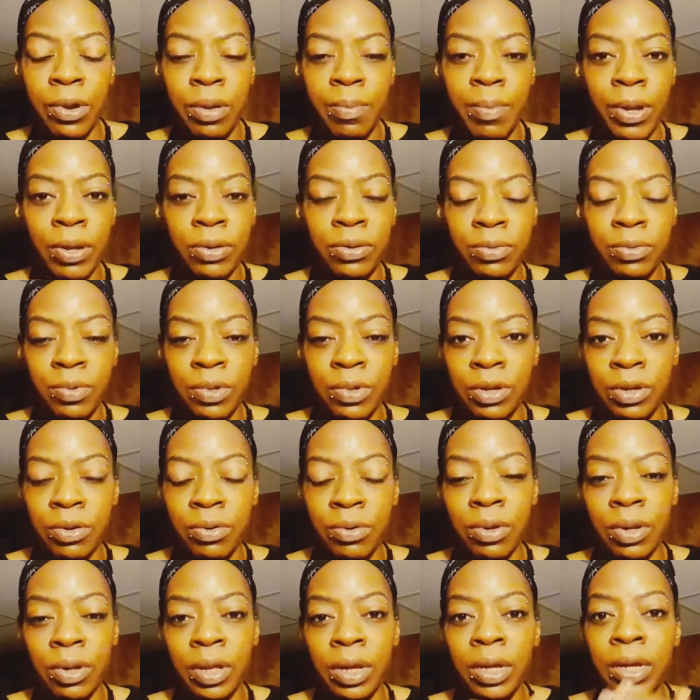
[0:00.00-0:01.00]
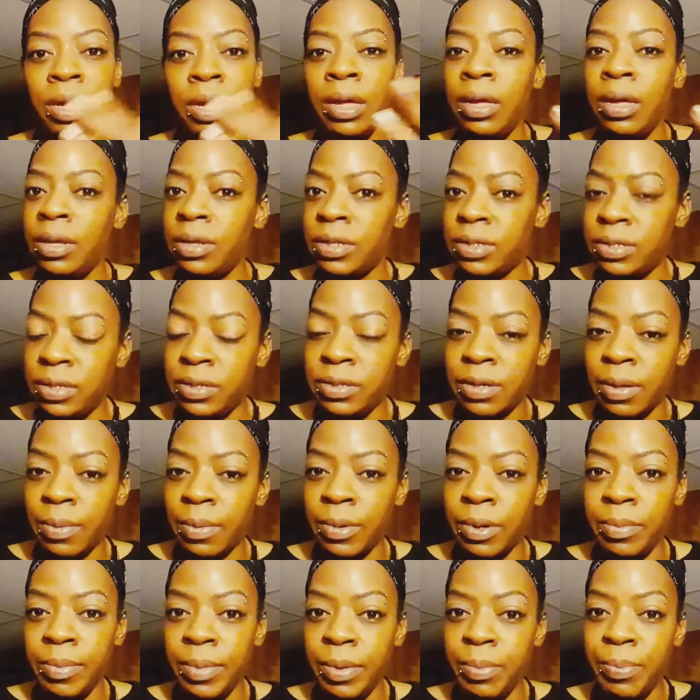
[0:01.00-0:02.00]
to worry about doing the acrylic,
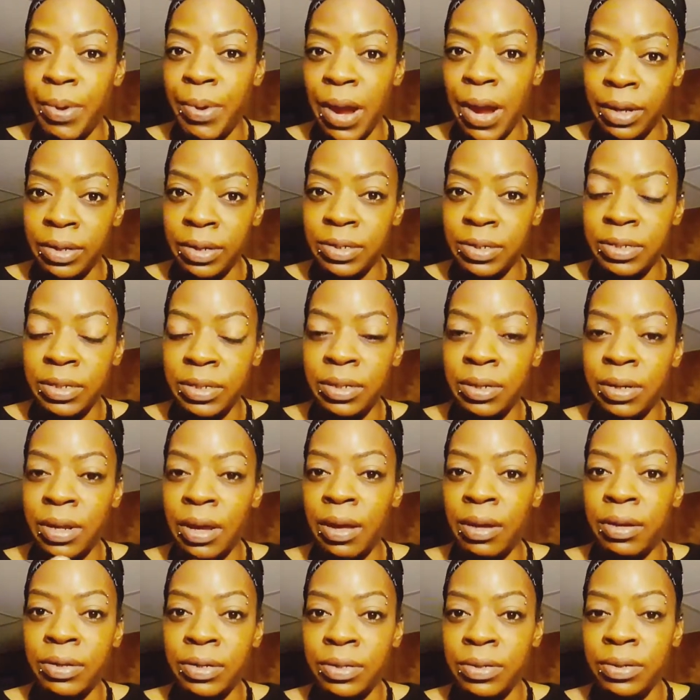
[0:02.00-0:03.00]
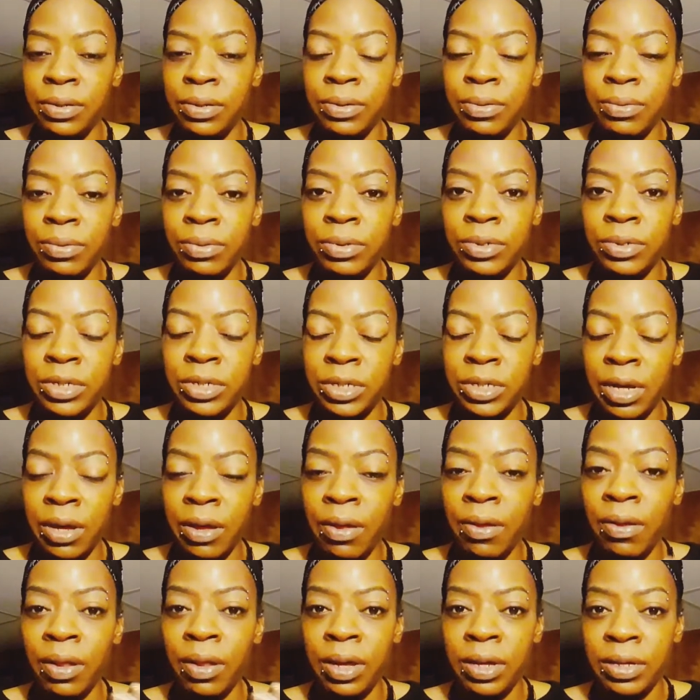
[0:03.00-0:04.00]
since I'm going to be practicing how to do
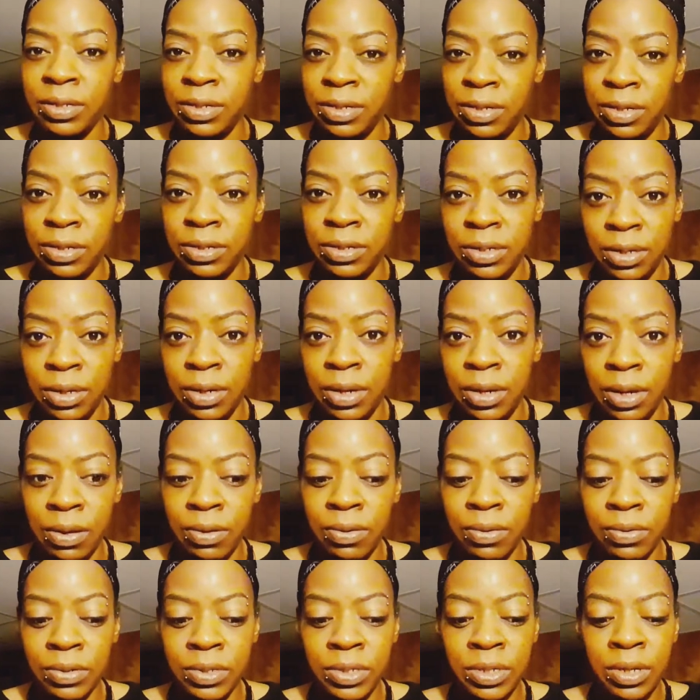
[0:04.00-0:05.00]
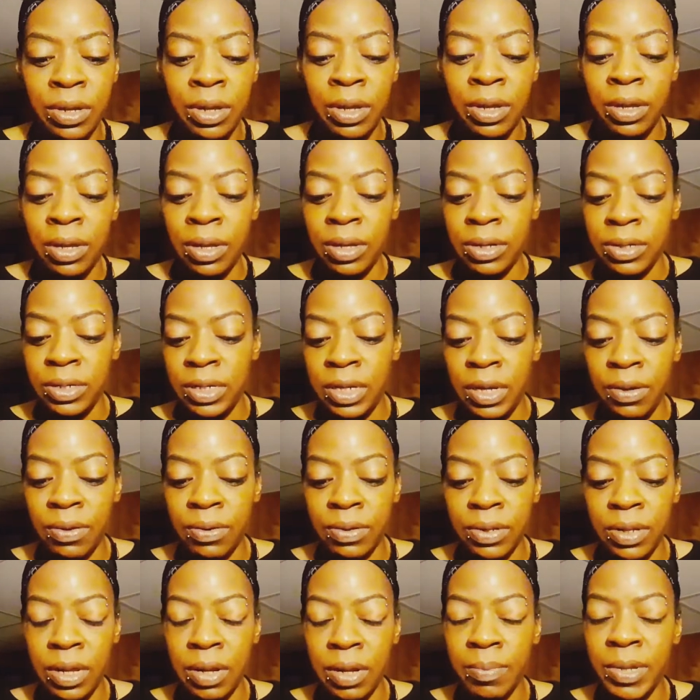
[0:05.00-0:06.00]
gel extension nails
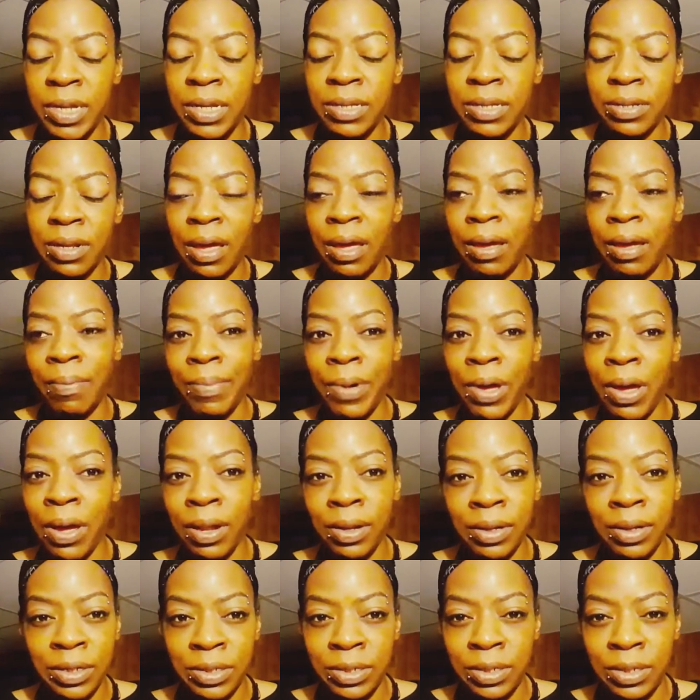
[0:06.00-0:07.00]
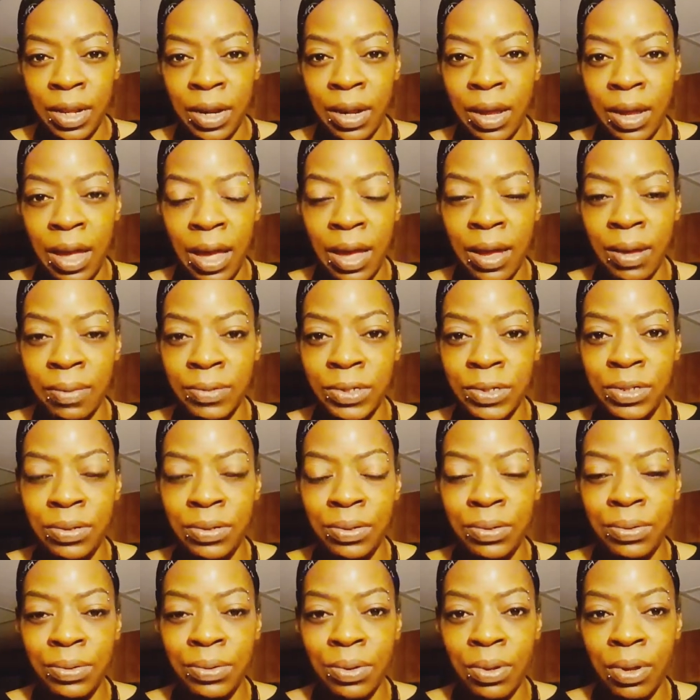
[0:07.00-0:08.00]
until then, because I have polish that I have
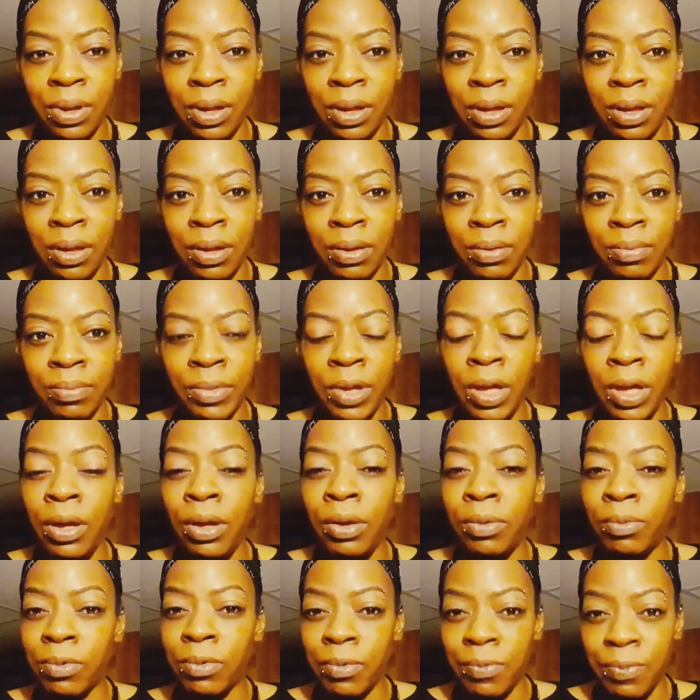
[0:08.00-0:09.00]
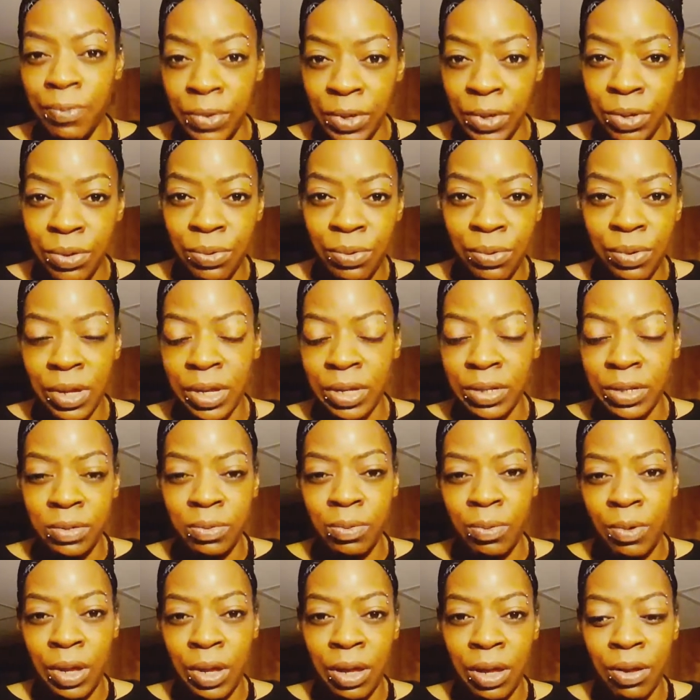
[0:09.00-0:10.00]
to um, review
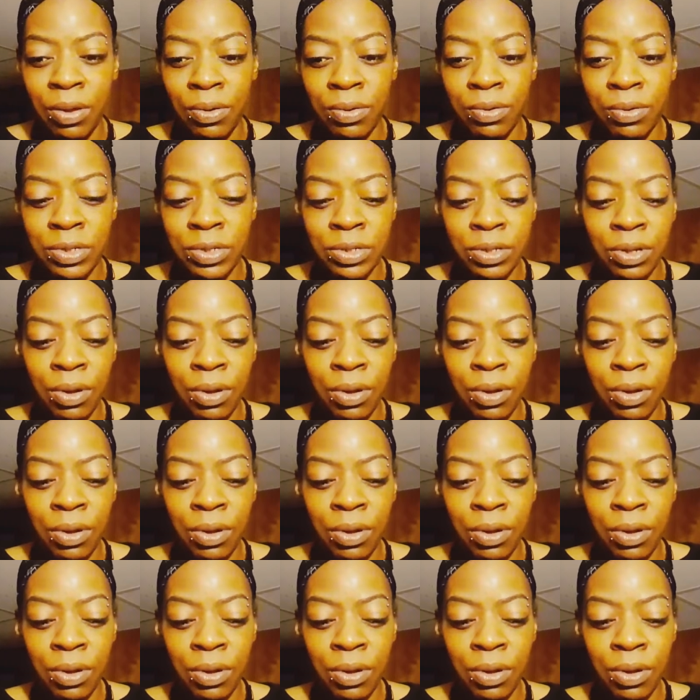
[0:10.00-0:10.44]
as well.